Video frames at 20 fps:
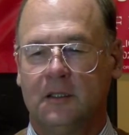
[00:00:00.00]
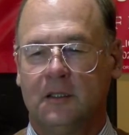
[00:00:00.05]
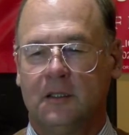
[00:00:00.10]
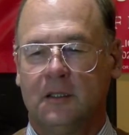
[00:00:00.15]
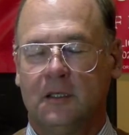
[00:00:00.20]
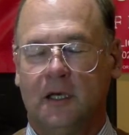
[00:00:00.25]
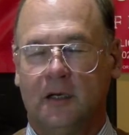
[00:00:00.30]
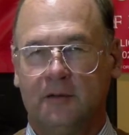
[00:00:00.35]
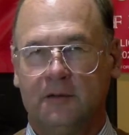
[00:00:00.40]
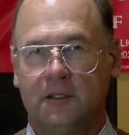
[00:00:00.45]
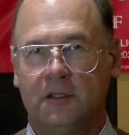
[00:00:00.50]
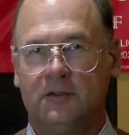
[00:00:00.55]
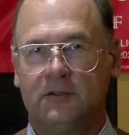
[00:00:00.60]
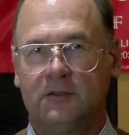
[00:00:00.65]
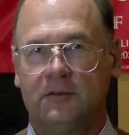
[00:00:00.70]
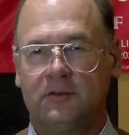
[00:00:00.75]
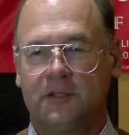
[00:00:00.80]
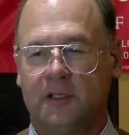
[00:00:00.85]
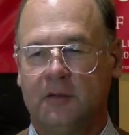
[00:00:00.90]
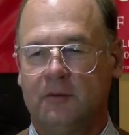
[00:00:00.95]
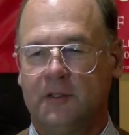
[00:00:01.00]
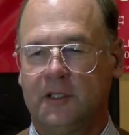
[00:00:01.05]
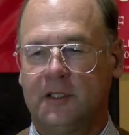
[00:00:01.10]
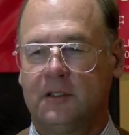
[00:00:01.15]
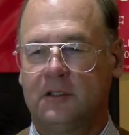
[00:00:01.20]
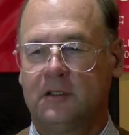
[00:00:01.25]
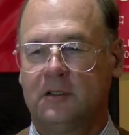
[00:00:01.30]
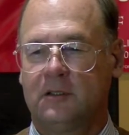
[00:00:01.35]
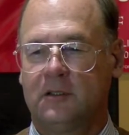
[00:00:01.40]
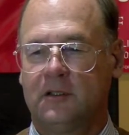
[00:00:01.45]
I was also generally
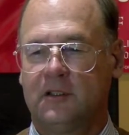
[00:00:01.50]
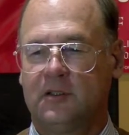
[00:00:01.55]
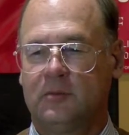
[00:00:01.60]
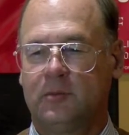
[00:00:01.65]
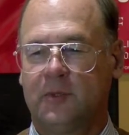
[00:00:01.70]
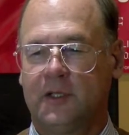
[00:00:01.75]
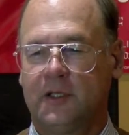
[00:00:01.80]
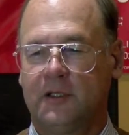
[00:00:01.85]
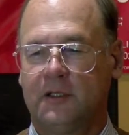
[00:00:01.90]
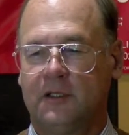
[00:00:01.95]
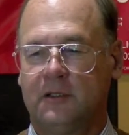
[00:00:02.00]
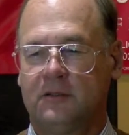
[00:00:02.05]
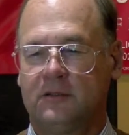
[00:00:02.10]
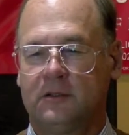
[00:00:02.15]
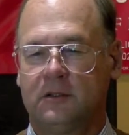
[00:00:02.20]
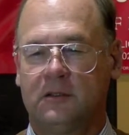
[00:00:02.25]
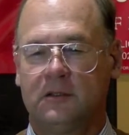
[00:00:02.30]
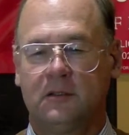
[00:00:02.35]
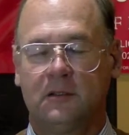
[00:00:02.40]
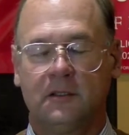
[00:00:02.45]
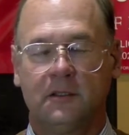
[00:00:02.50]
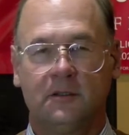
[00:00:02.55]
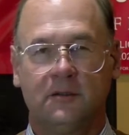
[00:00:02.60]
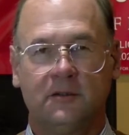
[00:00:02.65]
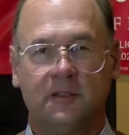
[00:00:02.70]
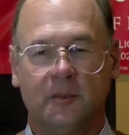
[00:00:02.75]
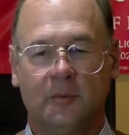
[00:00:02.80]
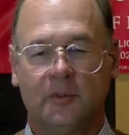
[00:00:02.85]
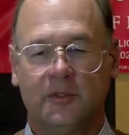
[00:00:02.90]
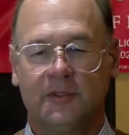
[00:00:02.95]
encouraged by church
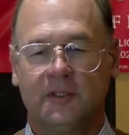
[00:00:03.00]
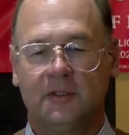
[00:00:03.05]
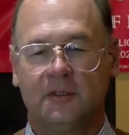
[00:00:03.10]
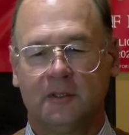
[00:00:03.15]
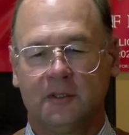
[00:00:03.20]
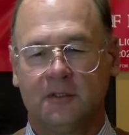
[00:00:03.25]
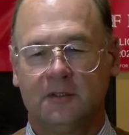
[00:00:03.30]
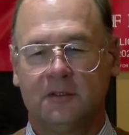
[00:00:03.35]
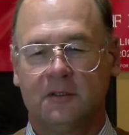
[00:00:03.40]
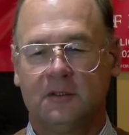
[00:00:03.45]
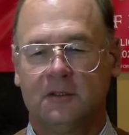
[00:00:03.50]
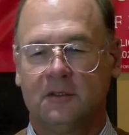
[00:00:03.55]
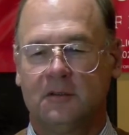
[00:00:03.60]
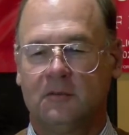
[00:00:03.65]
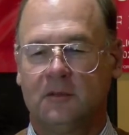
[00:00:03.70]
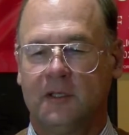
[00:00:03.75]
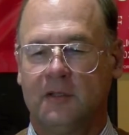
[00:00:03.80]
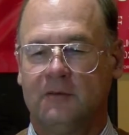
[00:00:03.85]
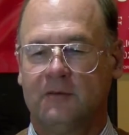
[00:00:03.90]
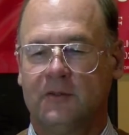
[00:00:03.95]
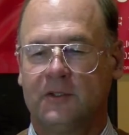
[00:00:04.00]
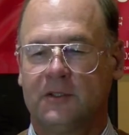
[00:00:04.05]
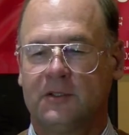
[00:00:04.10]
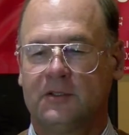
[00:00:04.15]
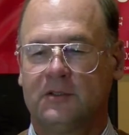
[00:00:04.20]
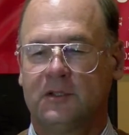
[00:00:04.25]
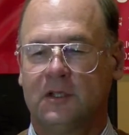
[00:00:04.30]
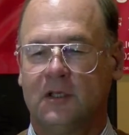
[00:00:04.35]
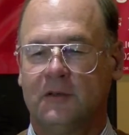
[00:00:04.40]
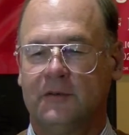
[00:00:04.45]
leadership as a Christian to run for this
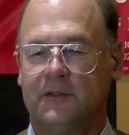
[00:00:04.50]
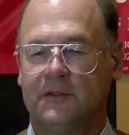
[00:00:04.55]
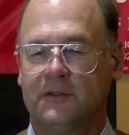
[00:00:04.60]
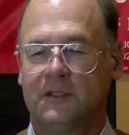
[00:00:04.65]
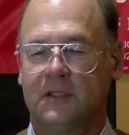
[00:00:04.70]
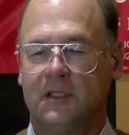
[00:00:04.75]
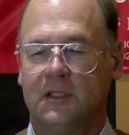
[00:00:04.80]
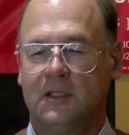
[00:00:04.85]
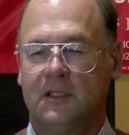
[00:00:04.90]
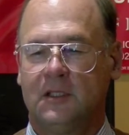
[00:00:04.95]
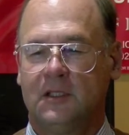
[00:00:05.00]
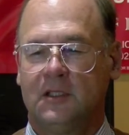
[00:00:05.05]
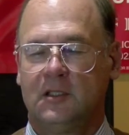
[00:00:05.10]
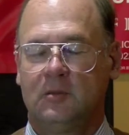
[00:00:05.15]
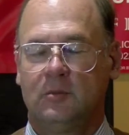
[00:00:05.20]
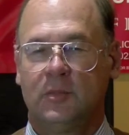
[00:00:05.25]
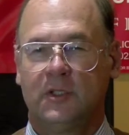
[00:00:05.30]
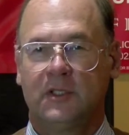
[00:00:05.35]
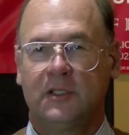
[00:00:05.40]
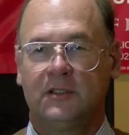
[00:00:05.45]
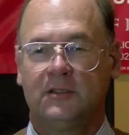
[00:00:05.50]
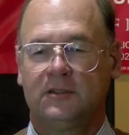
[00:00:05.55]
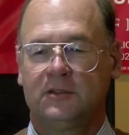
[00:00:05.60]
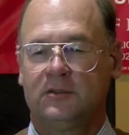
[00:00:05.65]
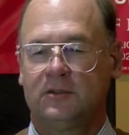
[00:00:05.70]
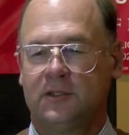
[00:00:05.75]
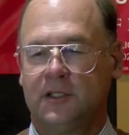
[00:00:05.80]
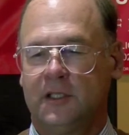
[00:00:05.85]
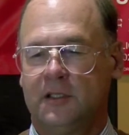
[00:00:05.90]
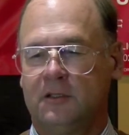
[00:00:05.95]
office because the
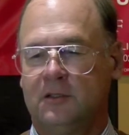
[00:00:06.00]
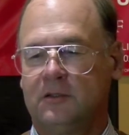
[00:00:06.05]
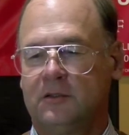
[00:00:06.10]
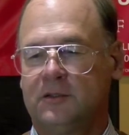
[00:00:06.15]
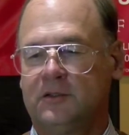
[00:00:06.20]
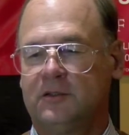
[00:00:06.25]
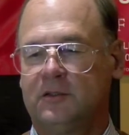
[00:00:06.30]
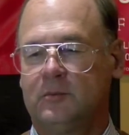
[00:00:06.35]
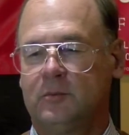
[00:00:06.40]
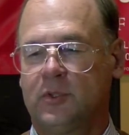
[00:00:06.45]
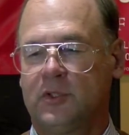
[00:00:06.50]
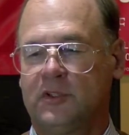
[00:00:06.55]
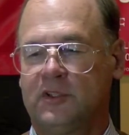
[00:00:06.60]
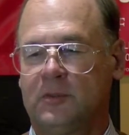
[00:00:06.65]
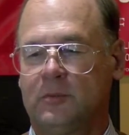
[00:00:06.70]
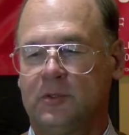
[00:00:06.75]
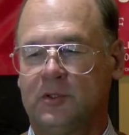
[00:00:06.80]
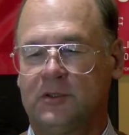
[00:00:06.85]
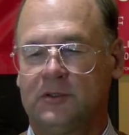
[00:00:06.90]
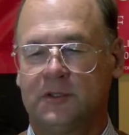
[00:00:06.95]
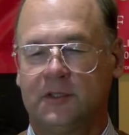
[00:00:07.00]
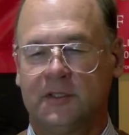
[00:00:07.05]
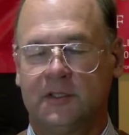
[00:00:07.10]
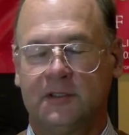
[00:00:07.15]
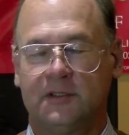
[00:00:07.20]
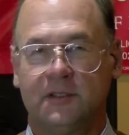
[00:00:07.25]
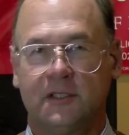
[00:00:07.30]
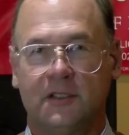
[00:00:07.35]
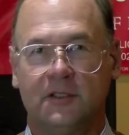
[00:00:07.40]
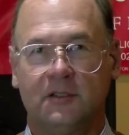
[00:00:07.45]
Judeo-Christian principles that
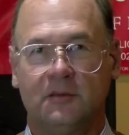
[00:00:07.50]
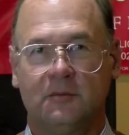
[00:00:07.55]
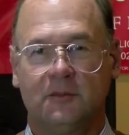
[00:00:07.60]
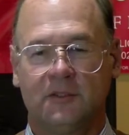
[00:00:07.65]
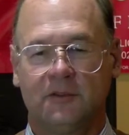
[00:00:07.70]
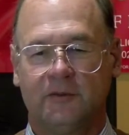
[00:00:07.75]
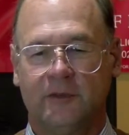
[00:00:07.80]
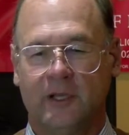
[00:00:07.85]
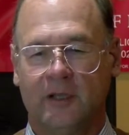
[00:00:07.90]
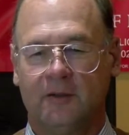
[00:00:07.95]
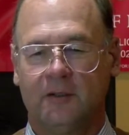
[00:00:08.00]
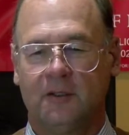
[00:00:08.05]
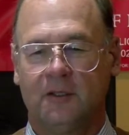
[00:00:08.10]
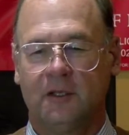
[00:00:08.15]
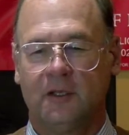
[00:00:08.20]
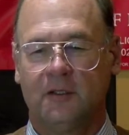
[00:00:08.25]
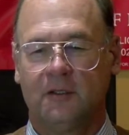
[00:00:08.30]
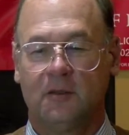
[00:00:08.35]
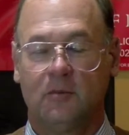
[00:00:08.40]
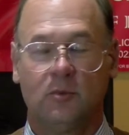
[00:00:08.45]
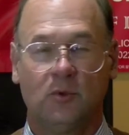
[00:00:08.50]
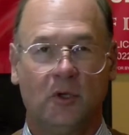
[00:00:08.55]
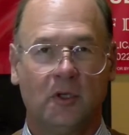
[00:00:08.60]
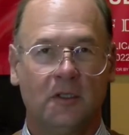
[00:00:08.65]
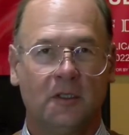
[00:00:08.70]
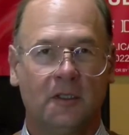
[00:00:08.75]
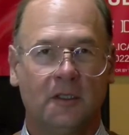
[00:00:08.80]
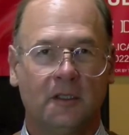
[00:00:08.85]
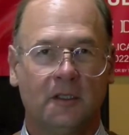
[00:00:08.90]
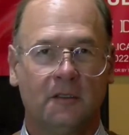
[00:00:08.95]
this nation was founded on are
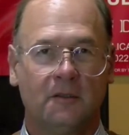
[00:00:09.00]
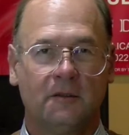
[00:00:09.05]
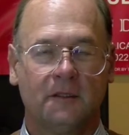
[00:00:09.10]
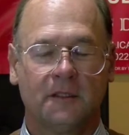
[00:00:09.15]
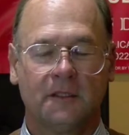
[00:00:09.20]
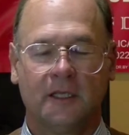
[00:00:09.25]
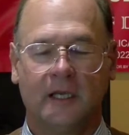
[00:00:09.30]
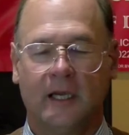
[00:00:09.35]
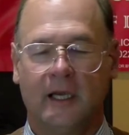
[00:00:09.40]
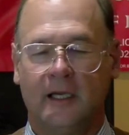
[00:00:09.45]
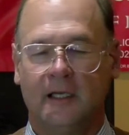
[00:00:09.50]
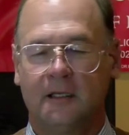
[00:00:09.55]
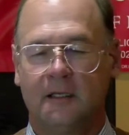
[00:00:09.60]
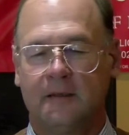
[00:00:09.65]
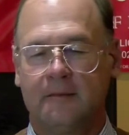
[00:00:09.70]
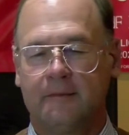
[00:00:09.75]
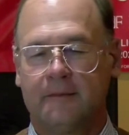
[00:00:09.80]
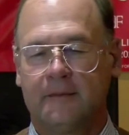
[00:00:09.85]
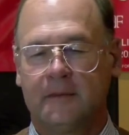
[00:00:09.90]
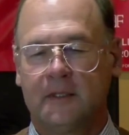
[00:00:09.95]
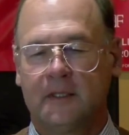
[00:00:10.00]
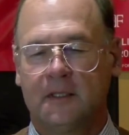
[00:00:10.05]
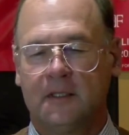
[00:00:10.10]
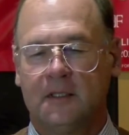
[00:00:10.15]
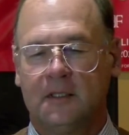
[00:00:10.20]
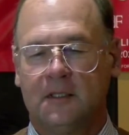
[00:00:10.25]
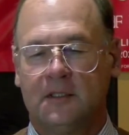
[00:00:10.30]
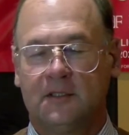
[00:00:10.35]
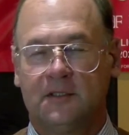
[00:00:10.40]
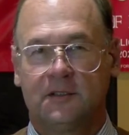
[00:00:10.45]
broadly under attack.
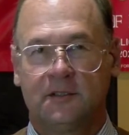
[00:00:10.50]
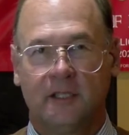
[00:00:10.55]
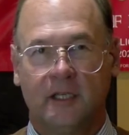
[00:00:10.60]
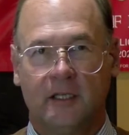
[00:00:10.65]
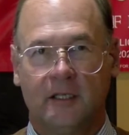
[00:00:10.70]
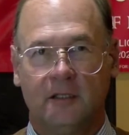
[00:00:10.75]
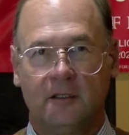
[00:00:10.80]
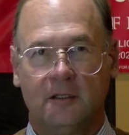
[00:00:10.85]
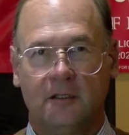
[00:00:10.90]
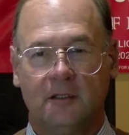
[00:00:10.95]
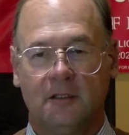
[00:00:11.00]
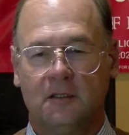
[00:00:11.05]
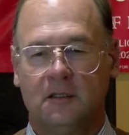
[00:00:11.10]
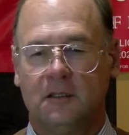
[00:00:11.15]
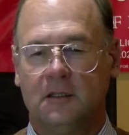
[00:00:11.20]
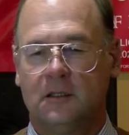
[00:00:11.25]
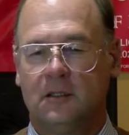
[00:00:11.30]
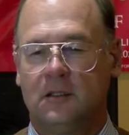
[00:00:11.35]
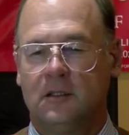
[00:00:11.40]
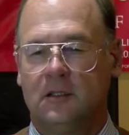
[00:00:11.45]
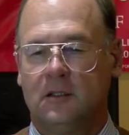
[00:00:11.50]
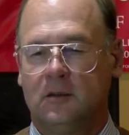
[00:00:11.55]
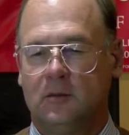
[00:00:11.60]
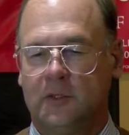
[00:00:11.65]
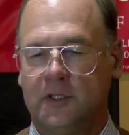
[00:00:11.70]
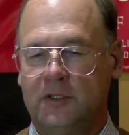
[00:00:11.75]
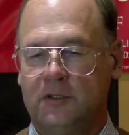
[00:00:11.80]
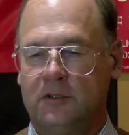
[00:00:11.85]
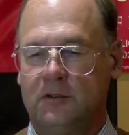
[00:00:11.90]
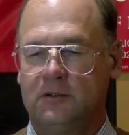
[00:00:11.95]
Second,
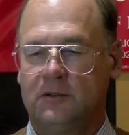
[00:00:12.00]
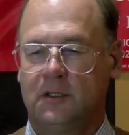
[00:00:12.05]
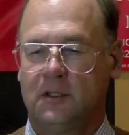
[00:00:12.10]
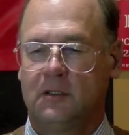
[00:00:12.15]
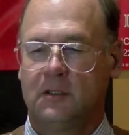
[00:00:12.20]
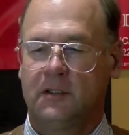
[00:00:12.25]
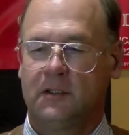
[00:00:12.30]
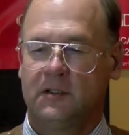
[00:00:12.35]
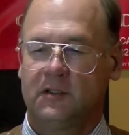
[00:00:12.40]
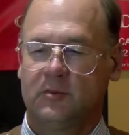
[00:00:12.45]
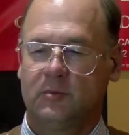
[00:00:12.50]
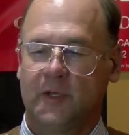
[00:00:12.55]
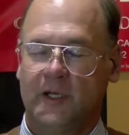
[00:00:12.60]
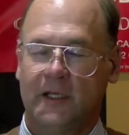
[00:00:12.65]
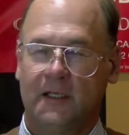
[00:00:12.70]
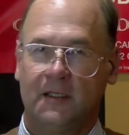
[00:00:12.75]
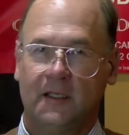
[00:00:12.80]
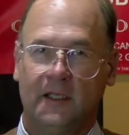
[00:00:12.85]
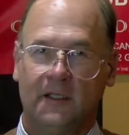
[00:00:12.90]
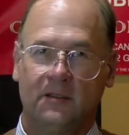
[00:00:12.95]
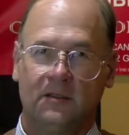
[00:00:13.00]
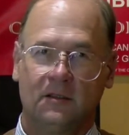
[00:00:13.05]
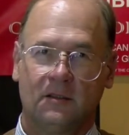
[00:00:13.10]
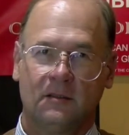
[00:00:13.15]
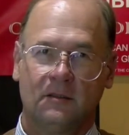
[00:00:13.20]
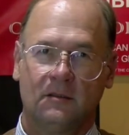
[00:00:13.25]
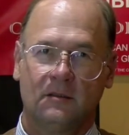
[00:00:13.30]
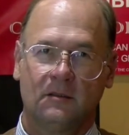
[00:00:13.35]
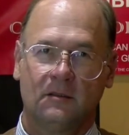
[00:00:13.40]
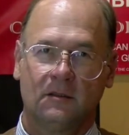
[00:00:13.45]
we choose our leaders by election,
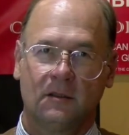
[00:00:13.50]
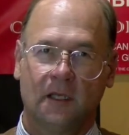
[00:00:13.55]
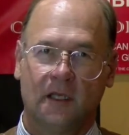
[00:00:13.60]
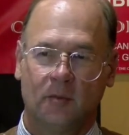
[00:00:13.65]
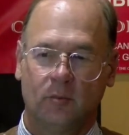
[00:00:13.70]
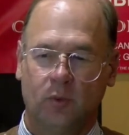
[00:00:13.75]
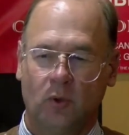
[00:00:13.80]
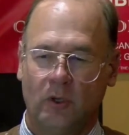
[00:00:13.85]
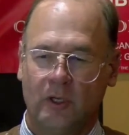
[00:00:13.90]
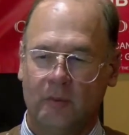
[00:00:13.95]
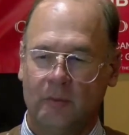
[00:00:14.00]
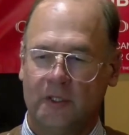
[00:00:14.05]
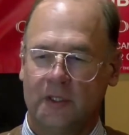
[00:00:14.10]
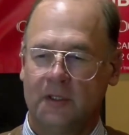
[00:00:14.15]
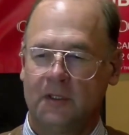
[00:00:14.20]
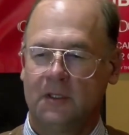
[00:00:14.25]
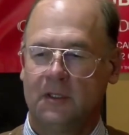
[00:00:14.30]
not appointment.